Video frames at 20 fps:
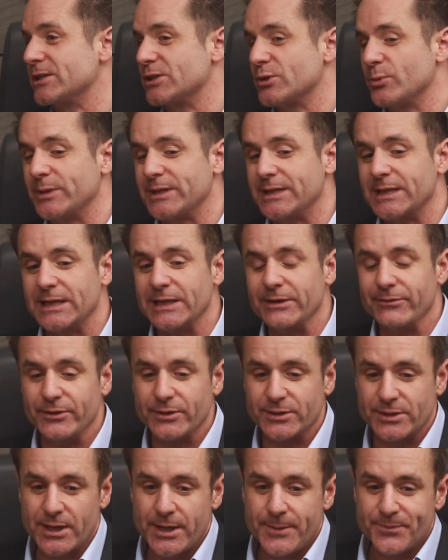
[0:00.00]
So we
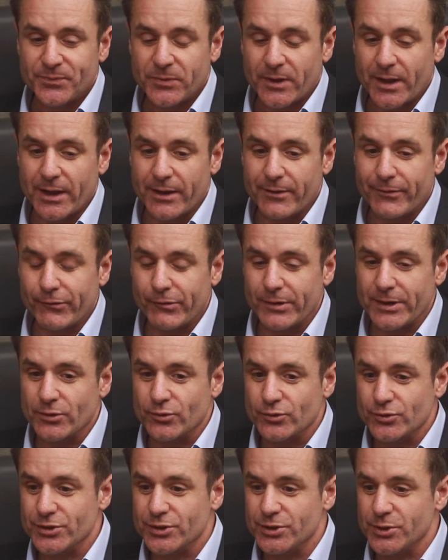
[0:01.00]
delivered
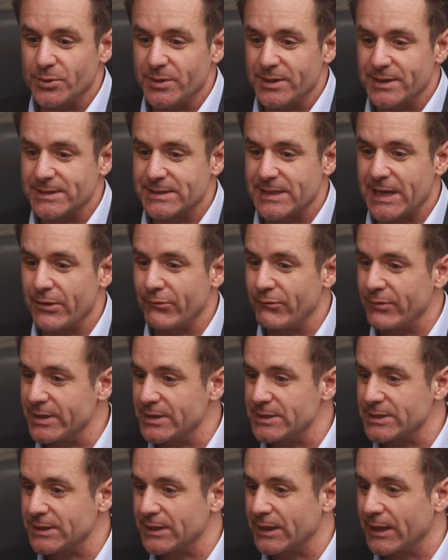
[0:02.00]
300 units there
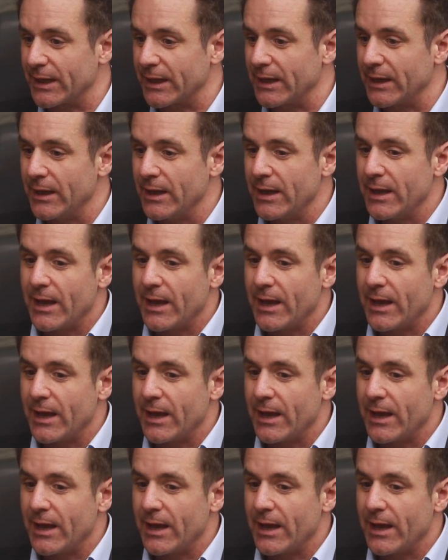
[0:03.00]
recently,